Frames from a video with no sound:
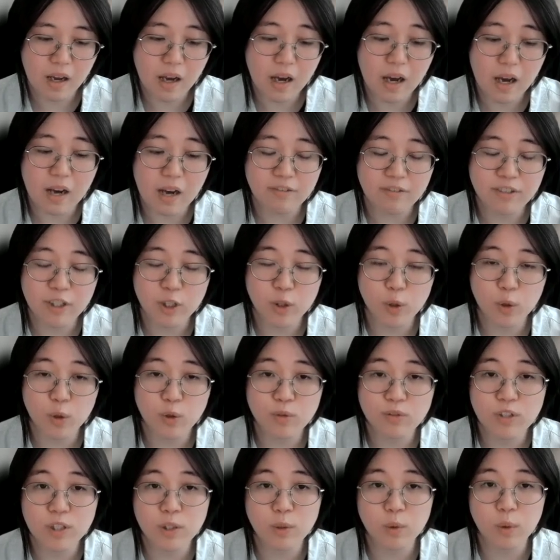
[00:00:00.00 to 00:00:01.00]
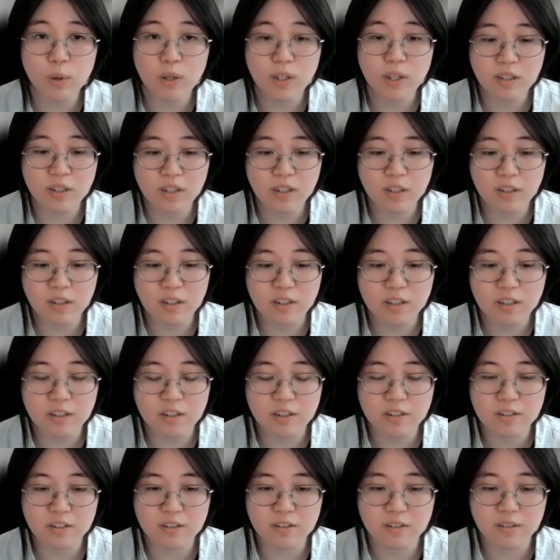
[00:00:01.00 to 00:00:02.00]
After over 20
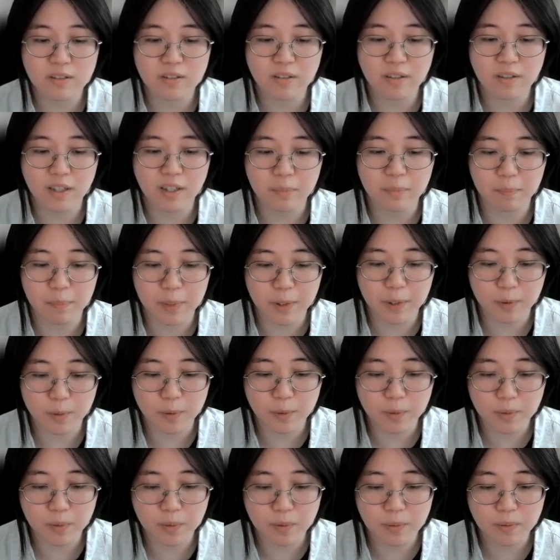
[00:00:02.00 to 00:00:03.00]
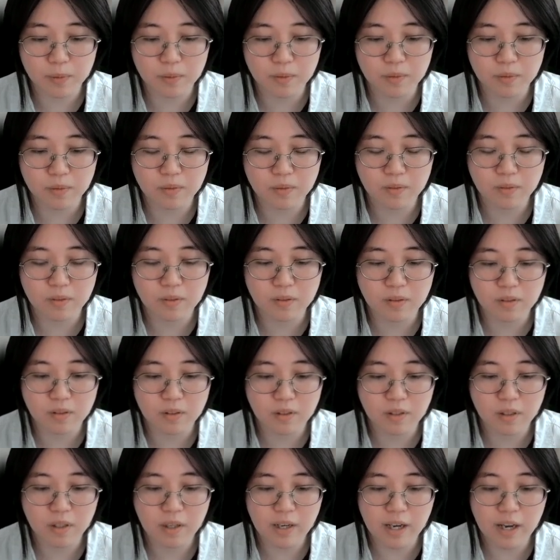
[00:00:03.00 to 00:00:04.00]
years in Peru,
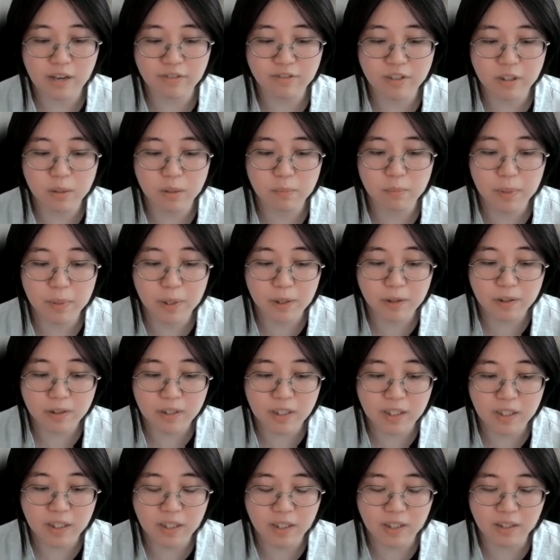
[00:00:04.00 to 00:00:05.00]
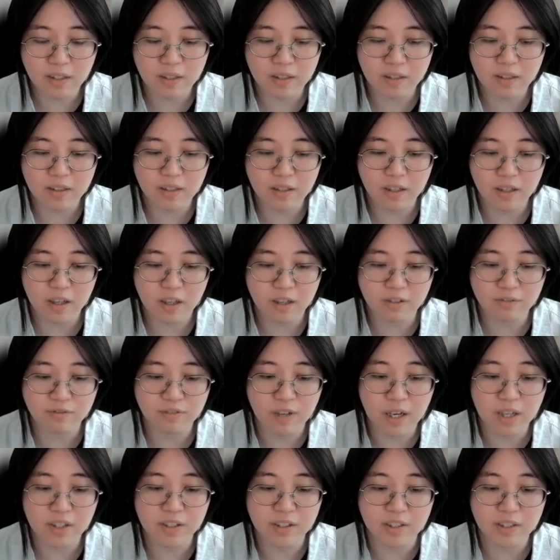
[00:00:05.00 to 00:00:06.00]
after burying her
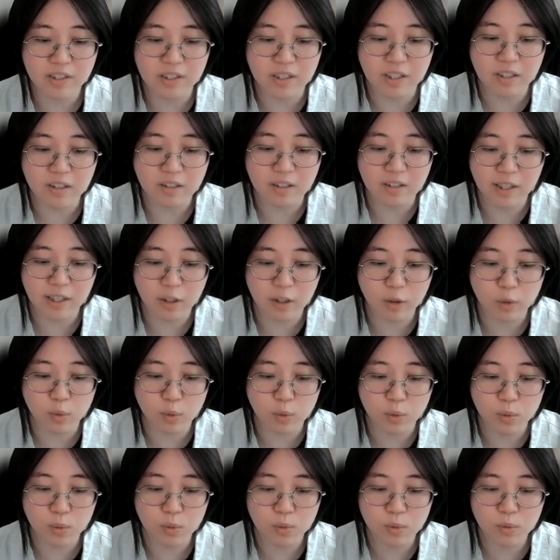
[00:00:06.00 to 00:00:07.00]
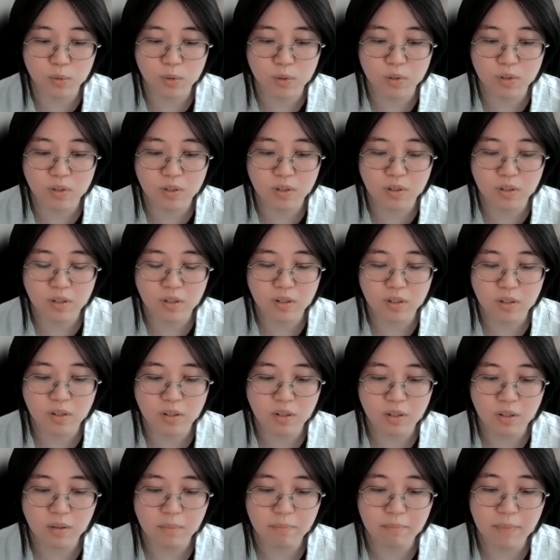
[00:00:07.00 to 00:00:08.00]
father in Tegu,
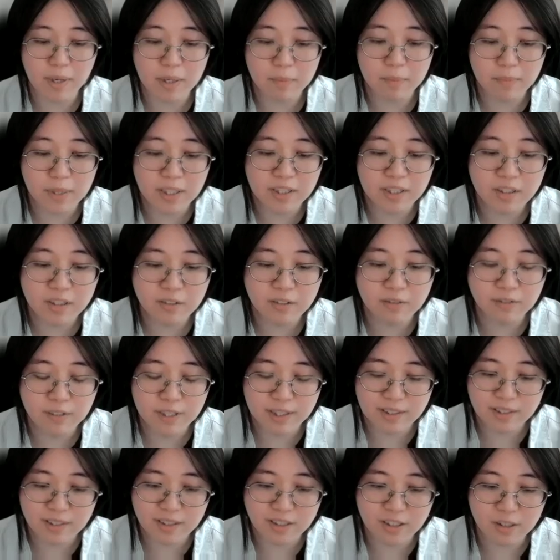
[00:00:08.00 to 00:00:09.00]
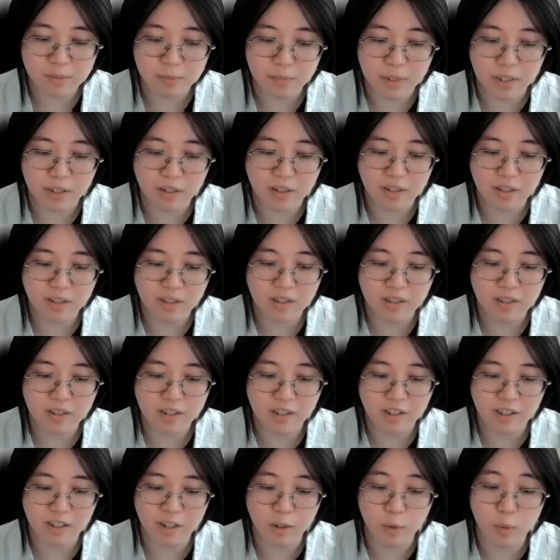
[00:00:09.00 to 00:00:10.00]
my mother visits me
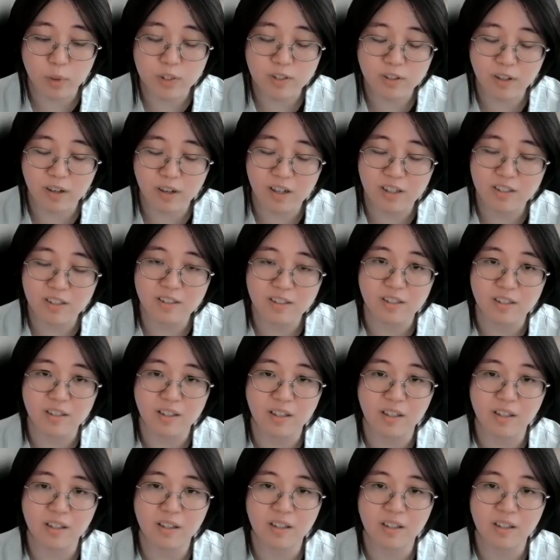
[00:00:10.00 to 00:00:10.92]
in Wisconsin.